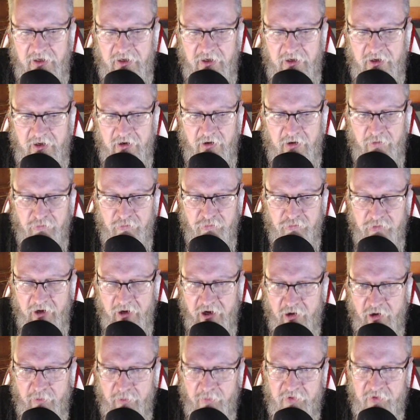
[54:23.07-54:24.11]

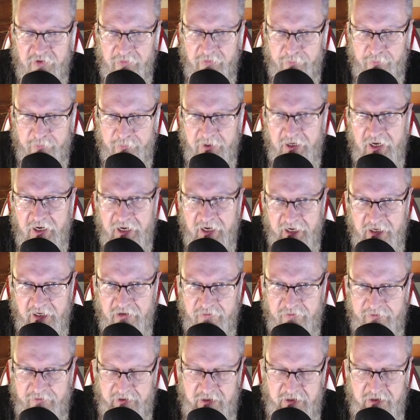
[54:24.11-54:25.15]
realms of
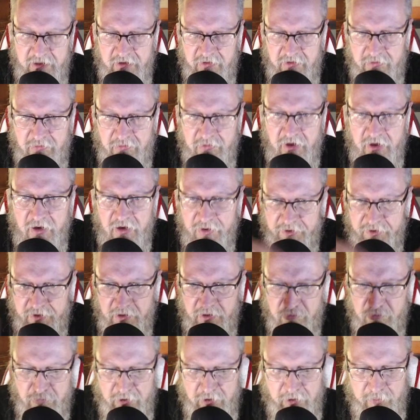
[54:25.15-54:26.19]
behaviour rather than
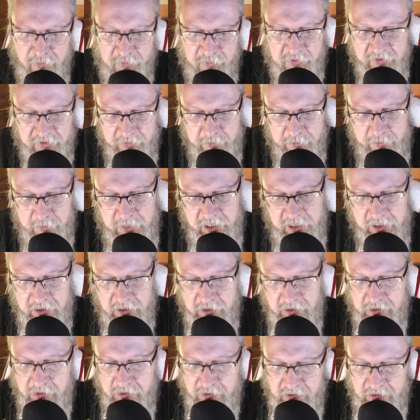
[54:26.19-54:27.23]
in realms of
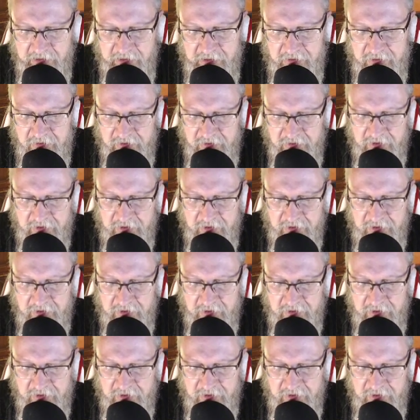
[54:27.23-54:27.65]
meaning. Let's say.